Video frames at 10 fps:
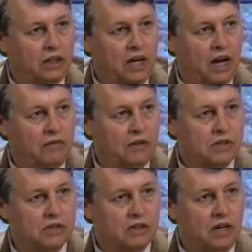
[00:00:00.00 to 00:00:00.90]

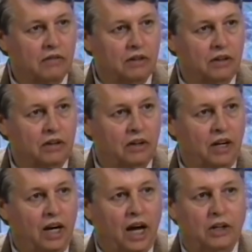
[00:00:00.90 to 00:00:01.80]
canvas cover,
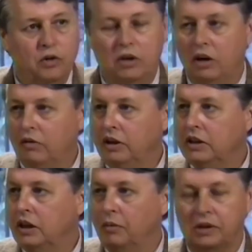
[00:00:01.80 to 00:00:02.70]
and you can only
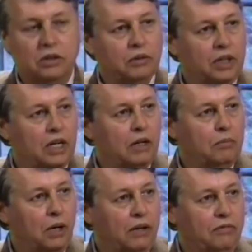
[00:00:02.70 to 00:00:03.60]
tell what's going on
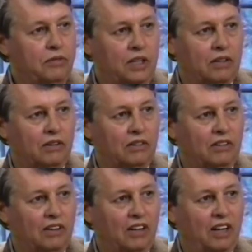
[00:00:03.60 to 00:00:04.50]
by feel,
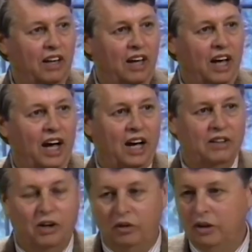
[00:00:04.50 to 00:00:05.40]

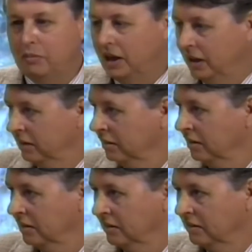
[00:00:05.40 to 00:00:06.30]
and only by
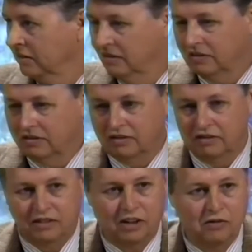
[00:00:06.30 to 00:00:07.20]

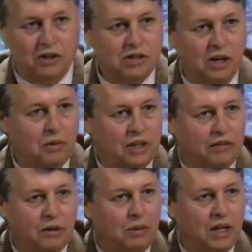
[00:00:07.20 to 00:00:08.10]
conversing with
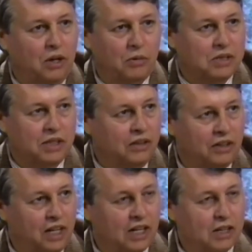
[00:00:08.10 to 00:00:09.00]
everybody who was there
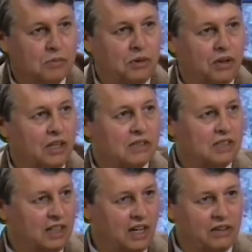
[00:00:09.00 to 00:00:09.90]
in that experience
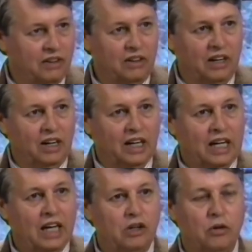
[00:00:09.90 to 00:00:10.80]
together
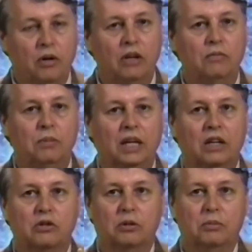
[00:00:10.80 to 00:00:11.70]
can you even
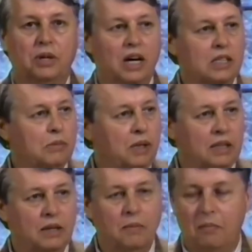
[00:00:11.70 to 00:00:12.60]
begin to approximate
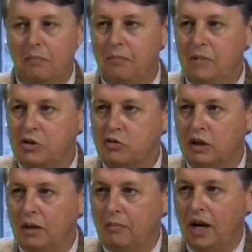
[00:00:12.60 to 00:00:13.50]
the
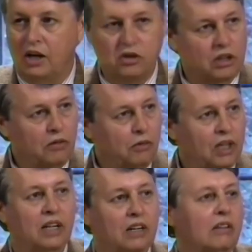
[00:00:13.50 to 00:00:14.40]
mystery and magic of
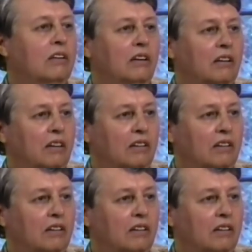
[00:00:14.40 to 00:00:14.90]
what had occurred.